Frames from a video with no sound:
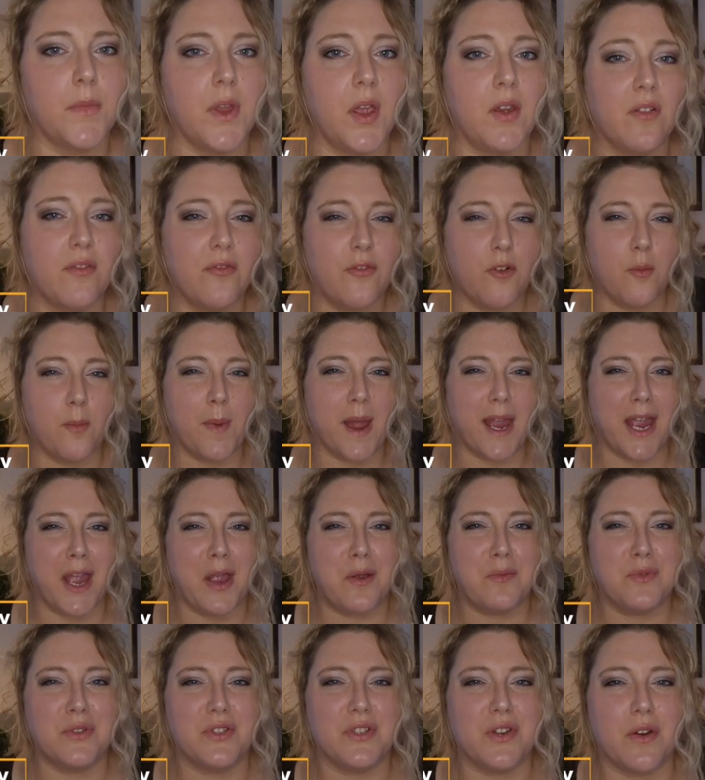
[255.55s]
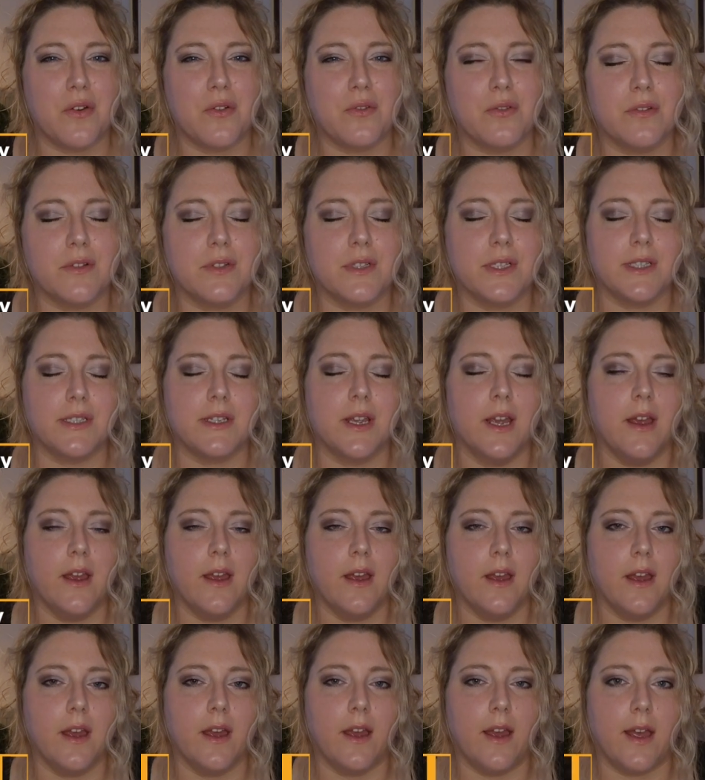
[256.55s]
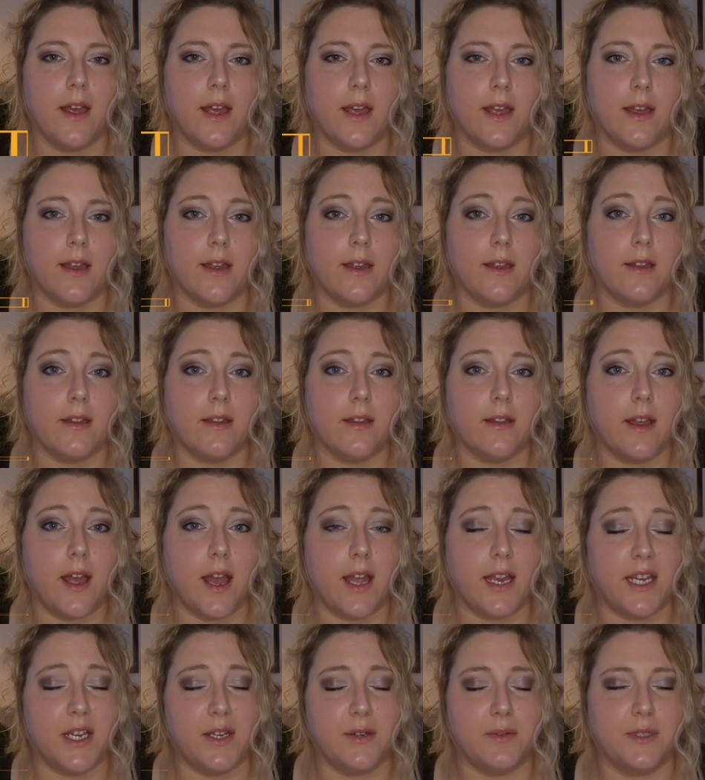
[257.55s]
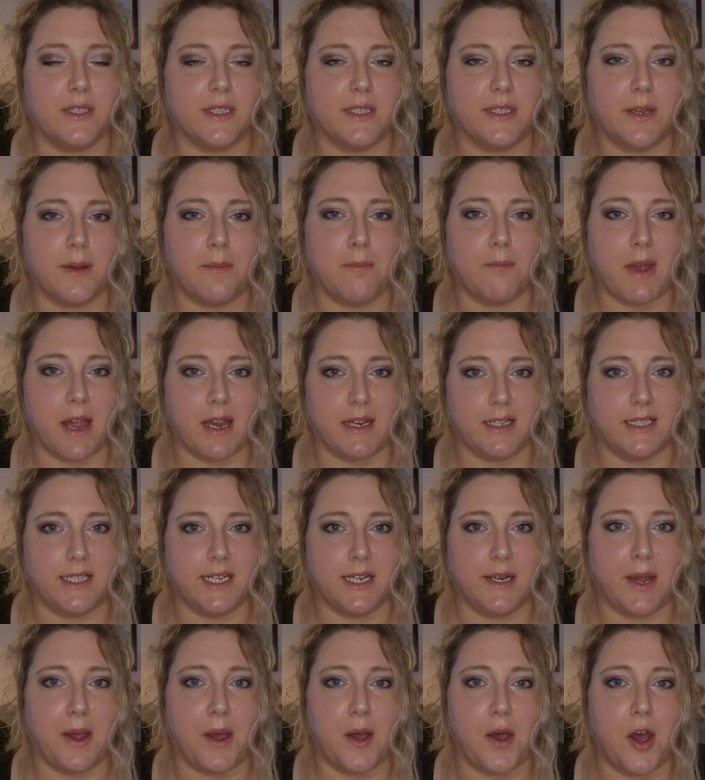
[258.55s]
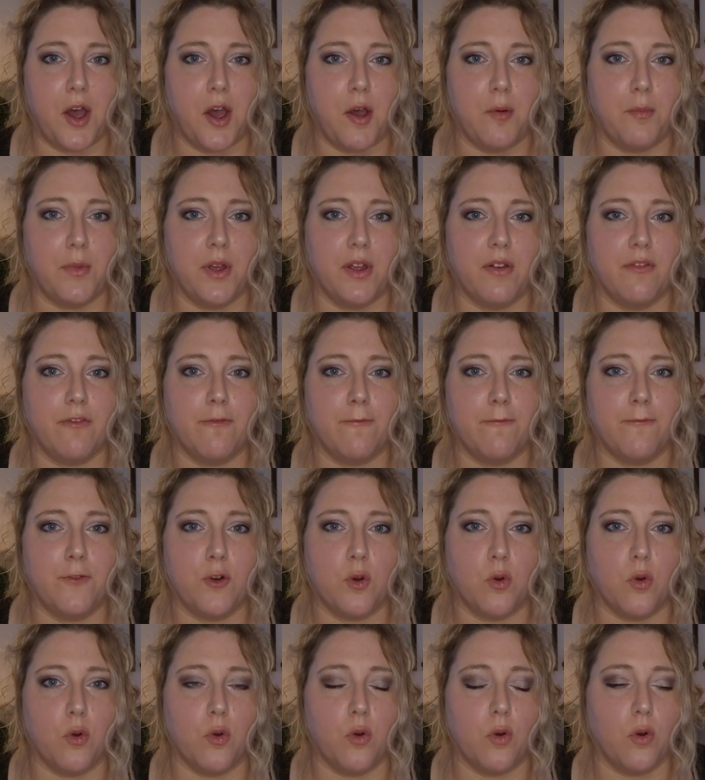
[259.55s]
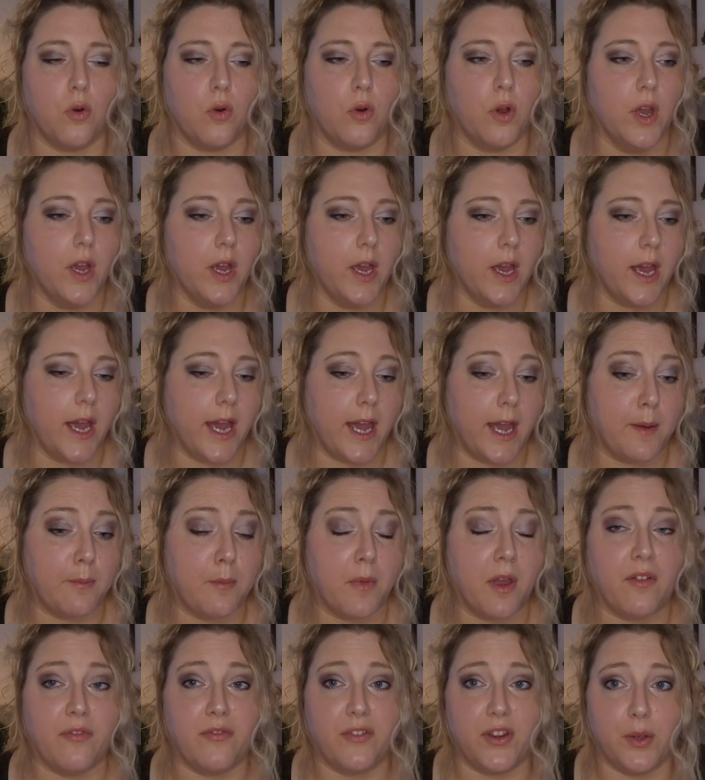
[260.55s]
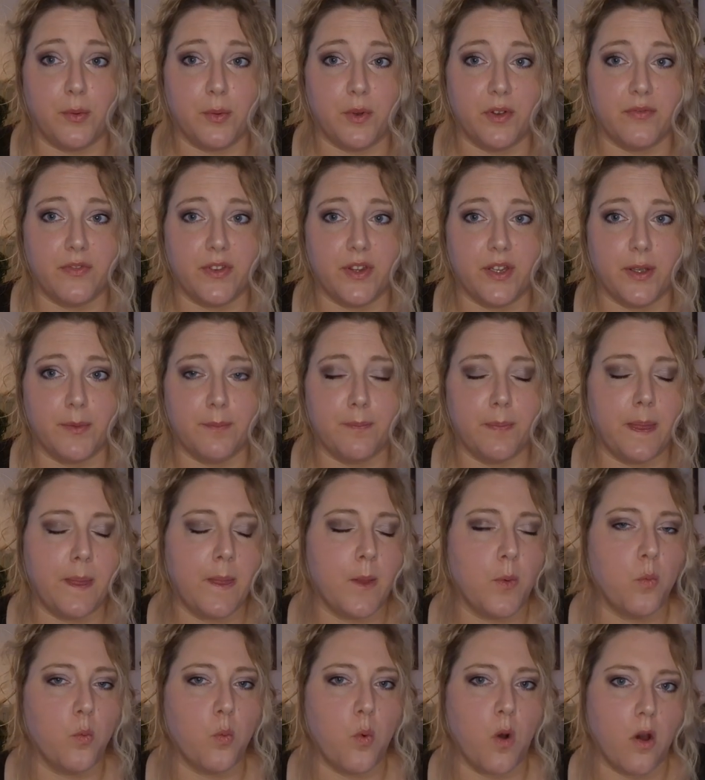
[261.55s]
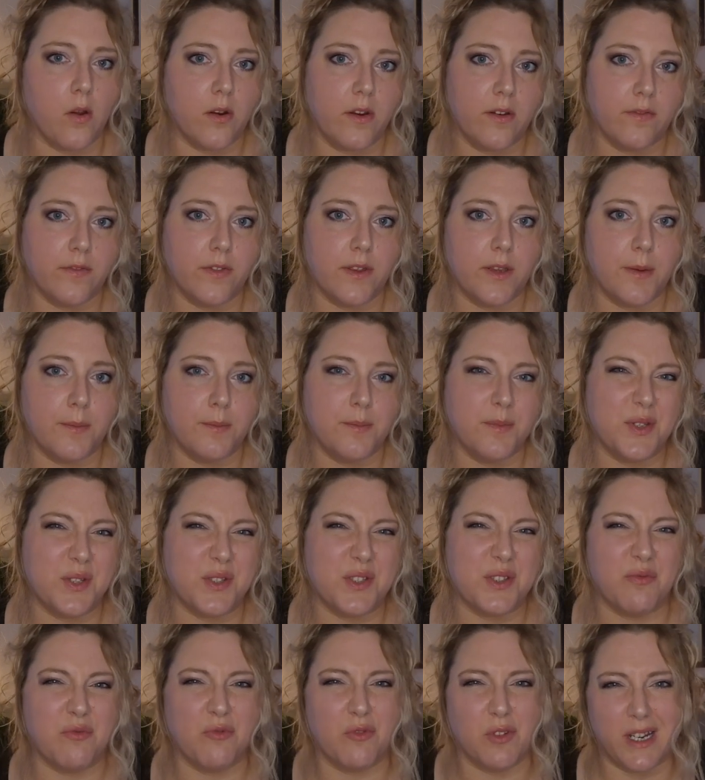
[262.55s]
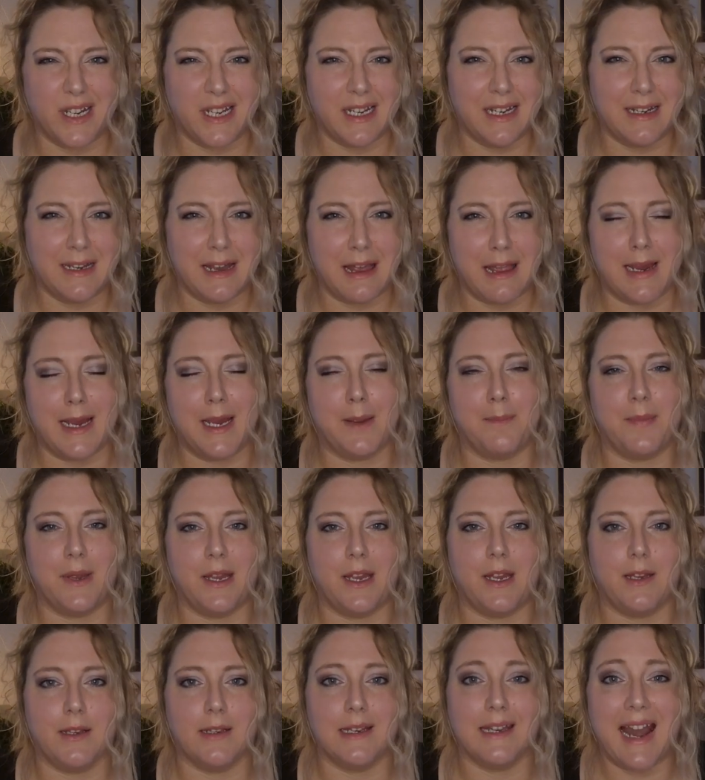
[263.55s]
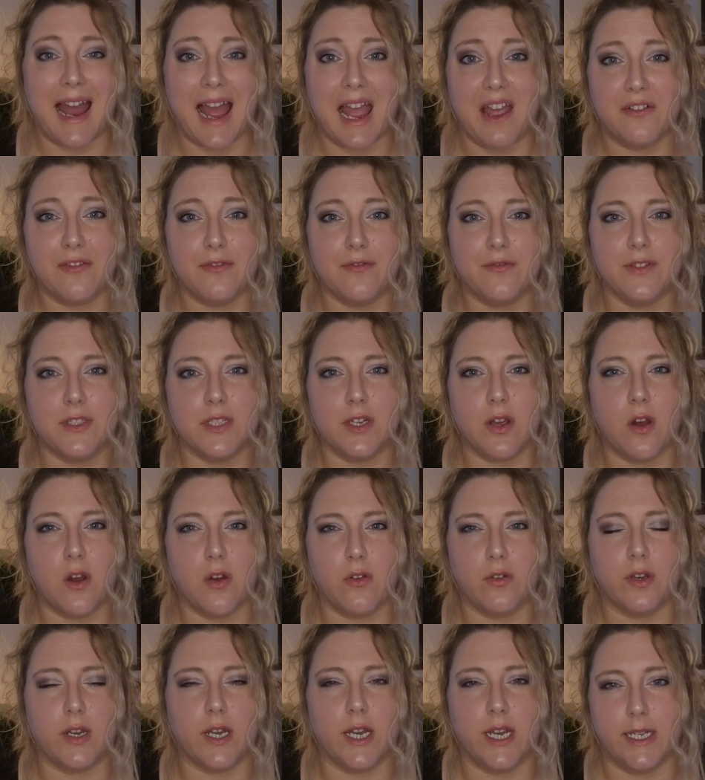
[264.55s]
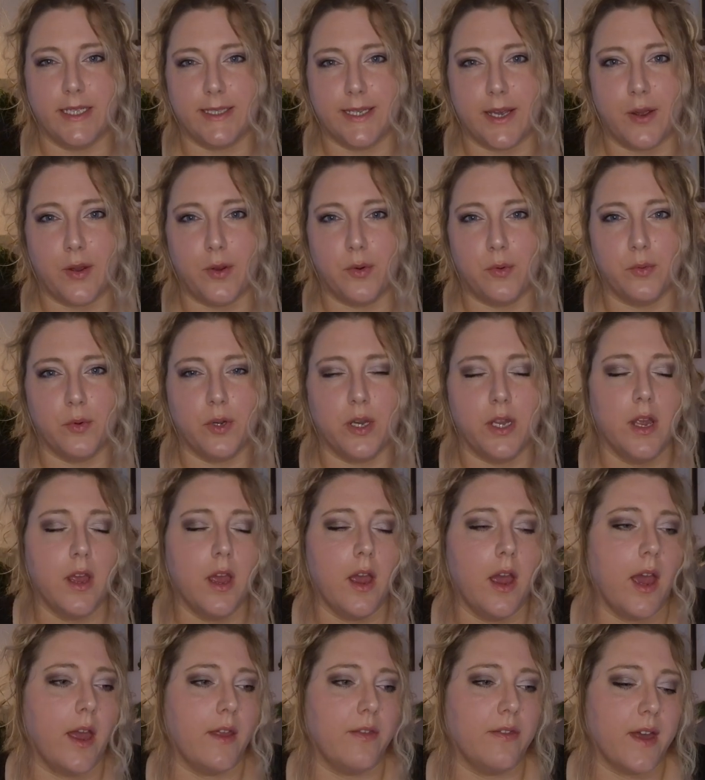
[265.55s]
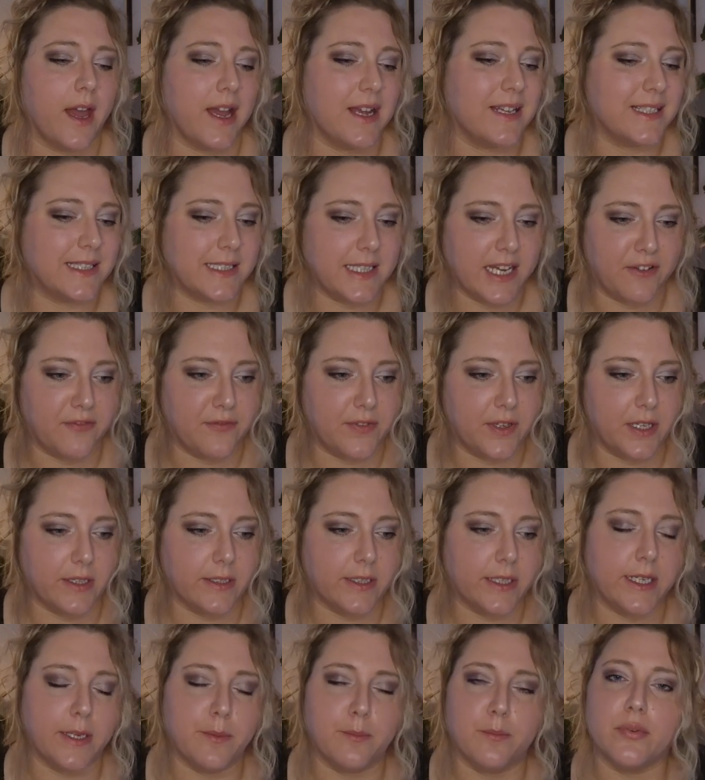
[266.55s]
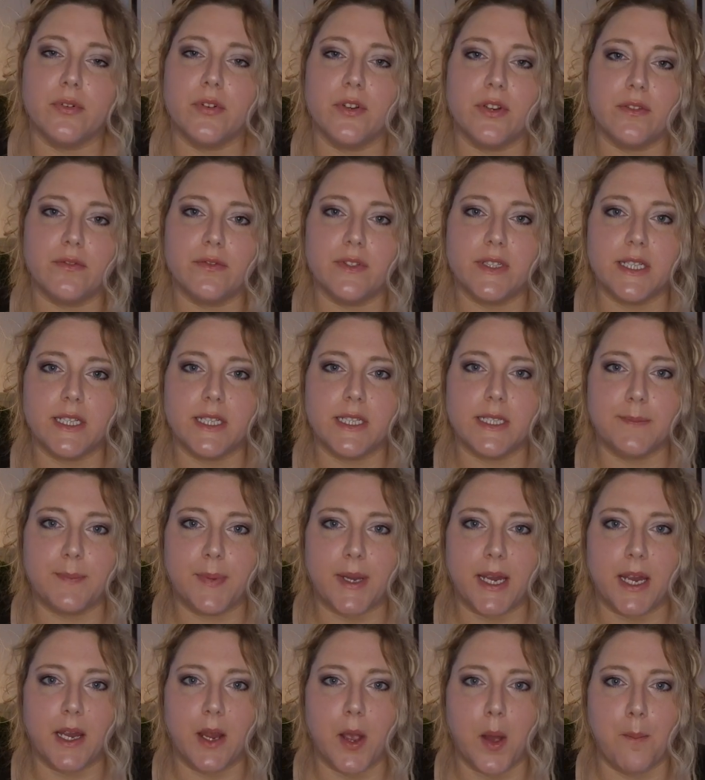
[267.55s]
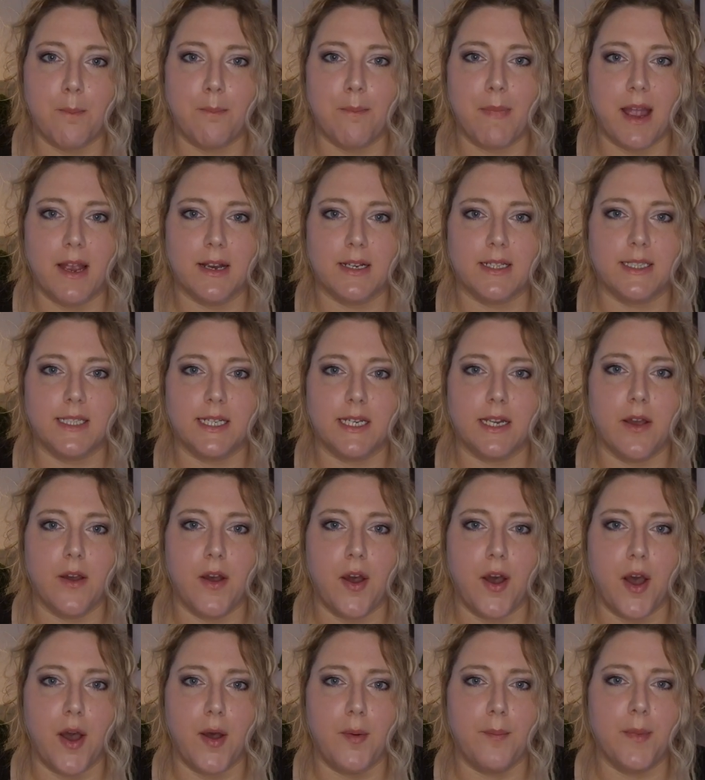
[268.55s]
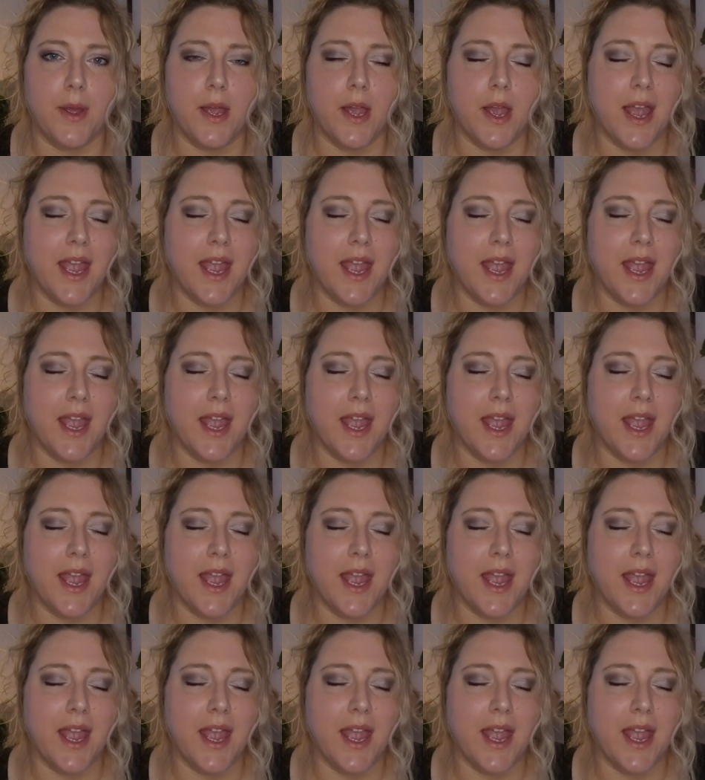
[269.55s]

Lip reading: For my own dogs, I use maxxicalm for a few of them. One of them doesn't really like being left on his own, and that has definitely improved since being on maxxicalm.